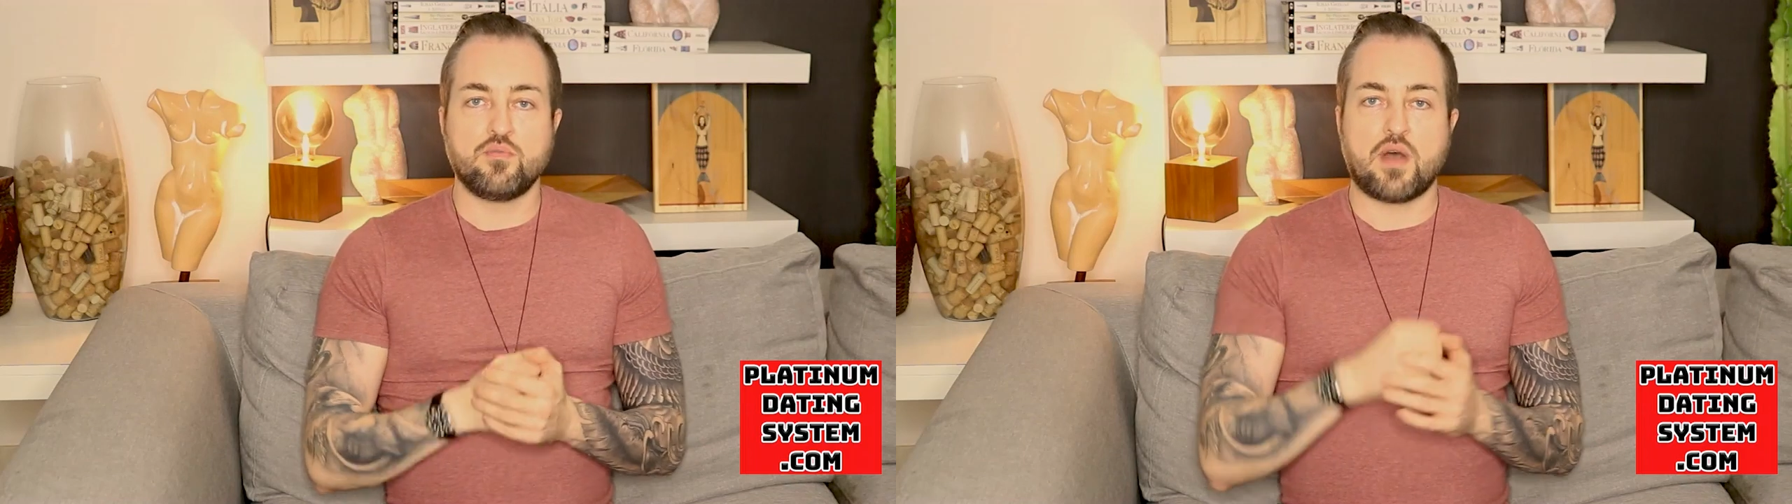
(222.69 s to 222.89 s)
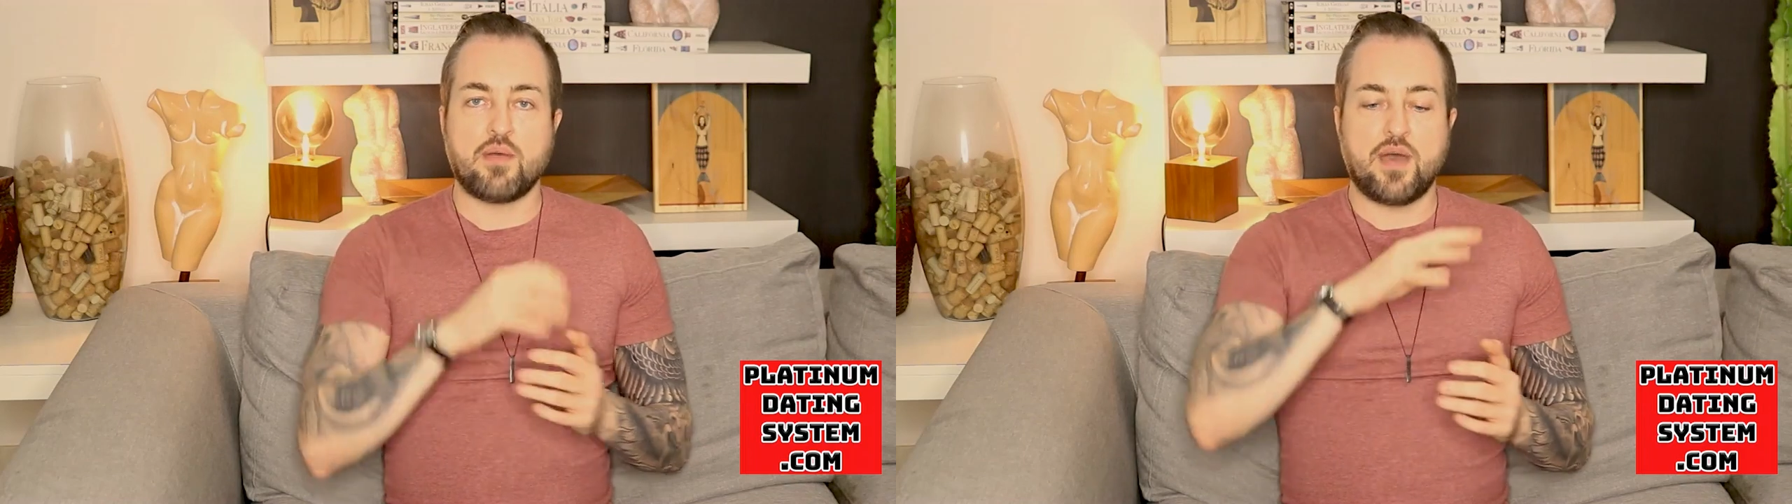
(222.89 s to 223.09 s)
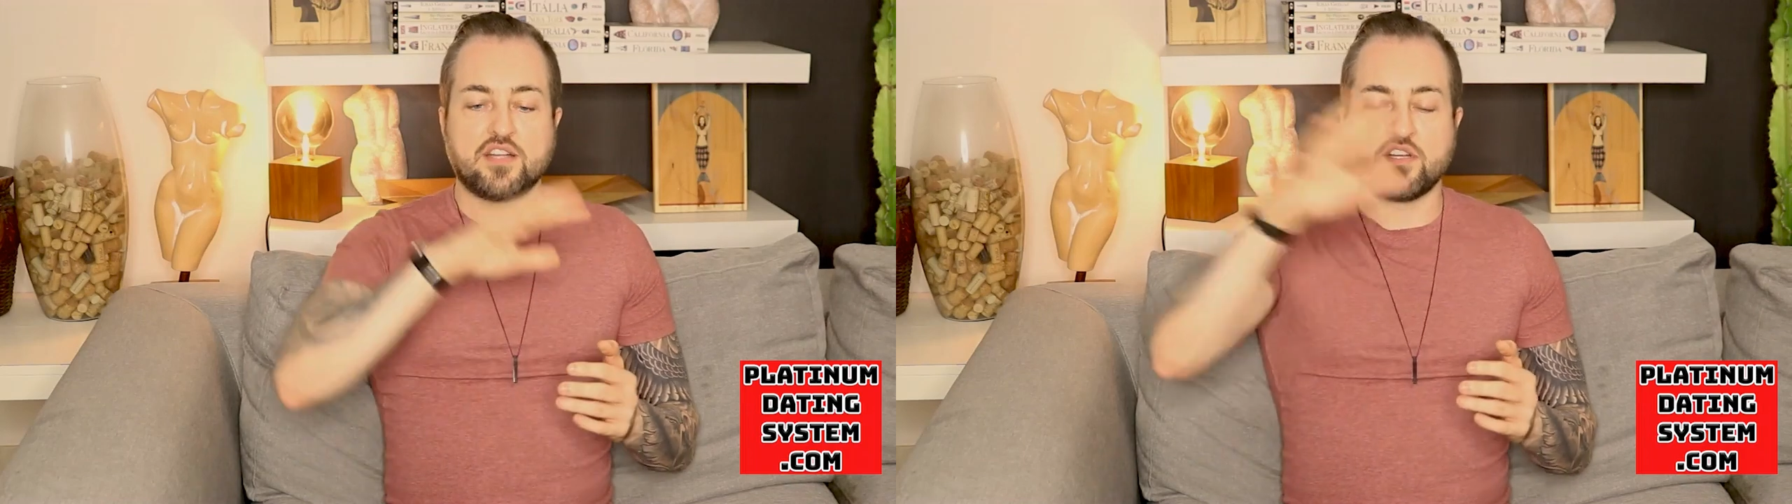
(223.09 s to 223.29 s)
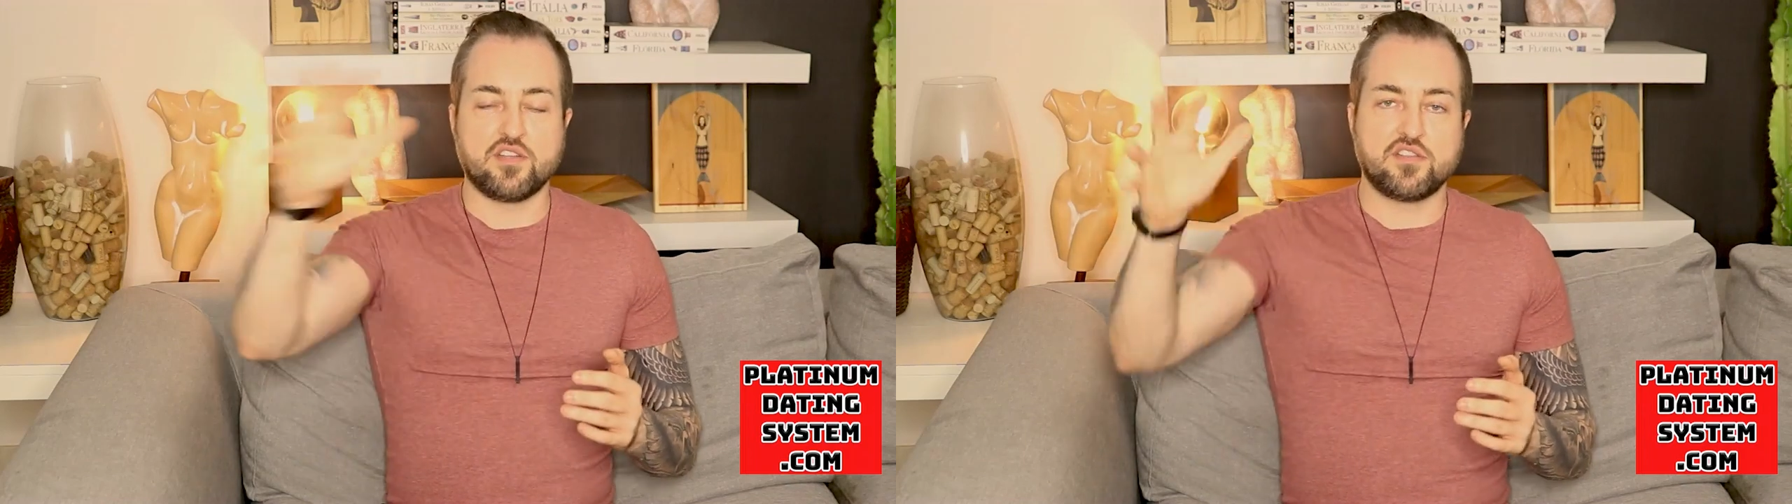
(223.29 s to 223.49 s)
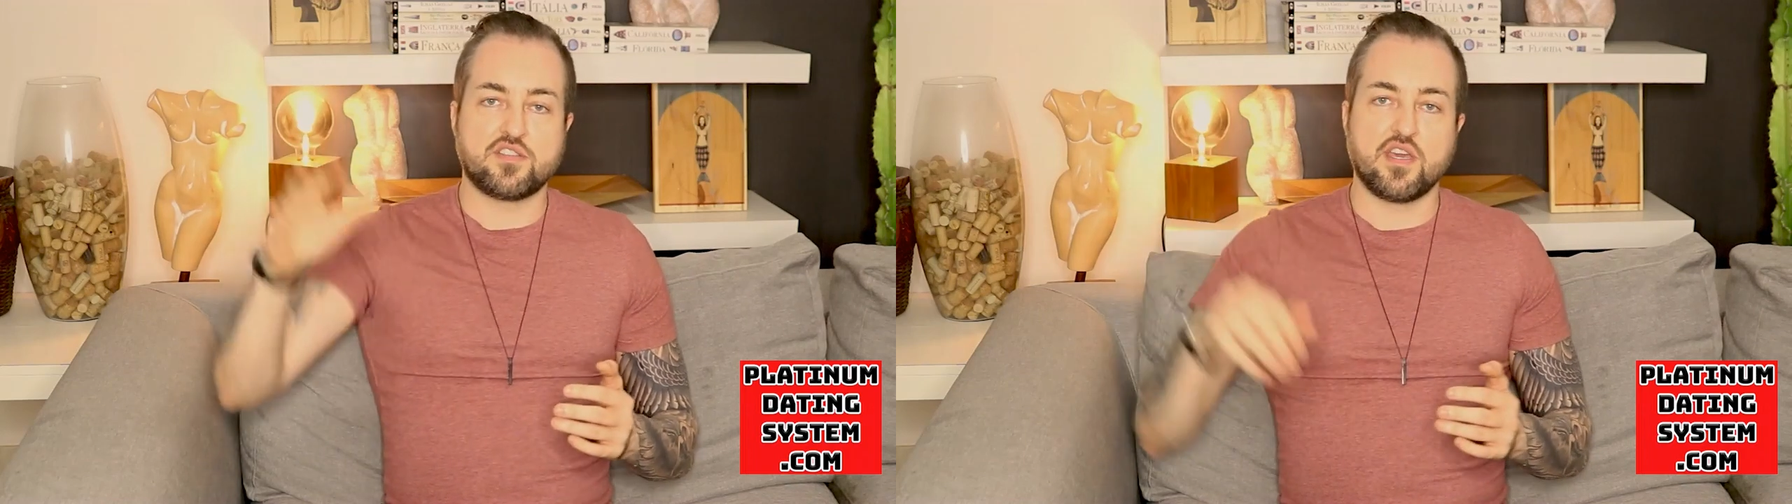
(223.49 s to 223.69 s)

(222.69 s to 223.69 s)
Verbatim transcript: you bypass all these